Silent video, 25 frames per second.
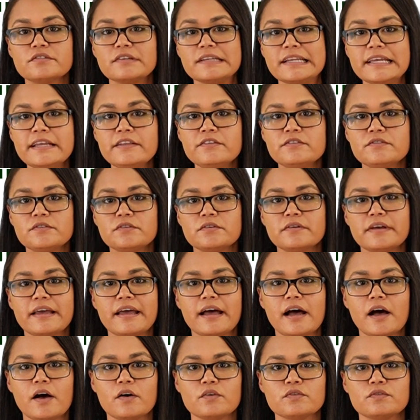So let's do a
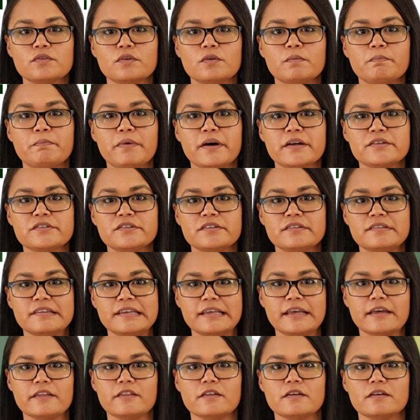household budget
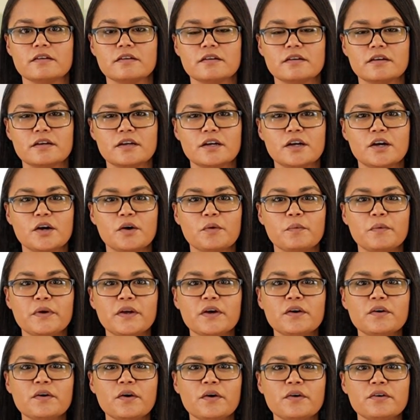together. We
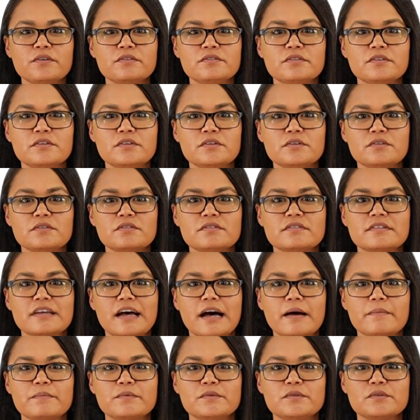are going to use
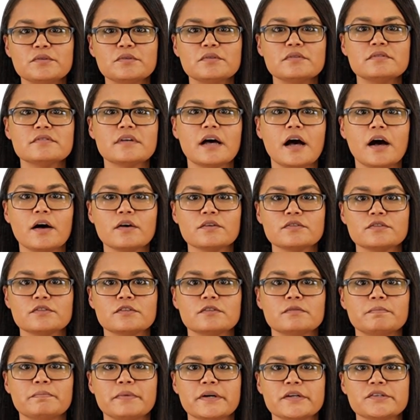Abdul's
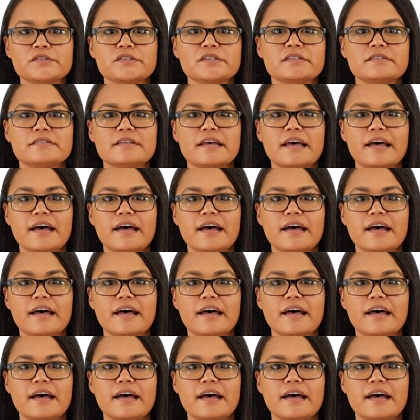household budget